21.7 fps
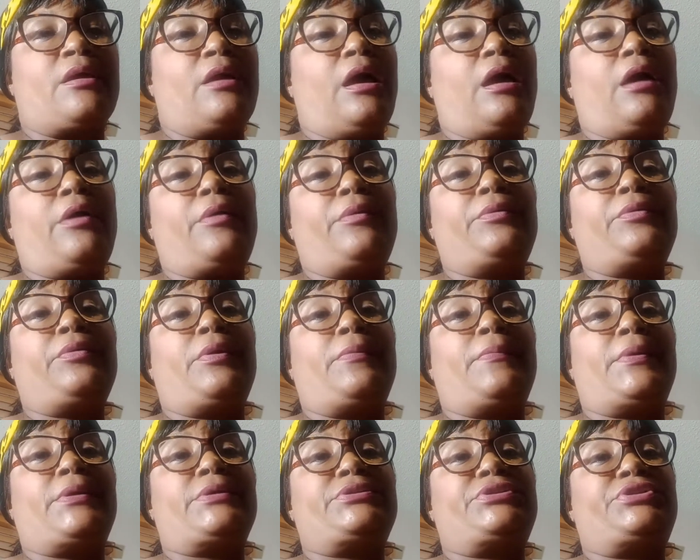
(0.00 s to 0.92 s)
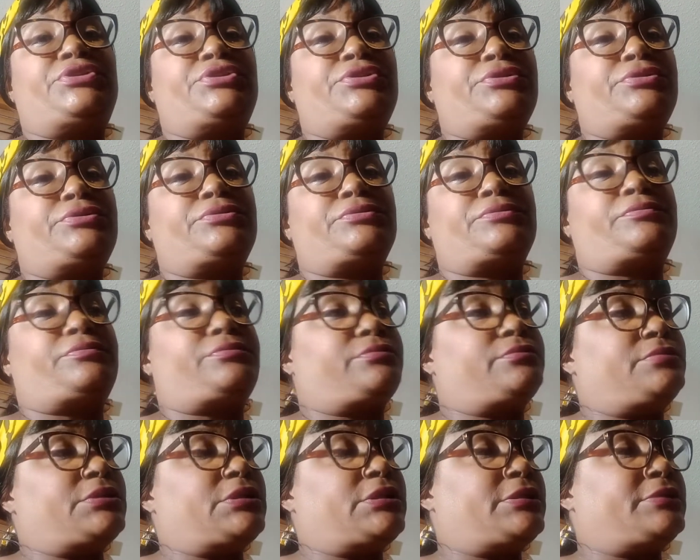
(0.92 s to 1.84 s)
I don't know about you,
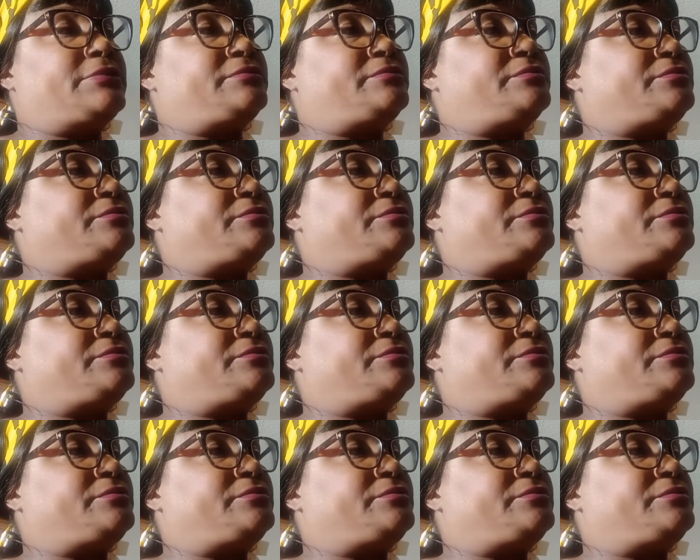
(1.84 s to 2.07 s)
but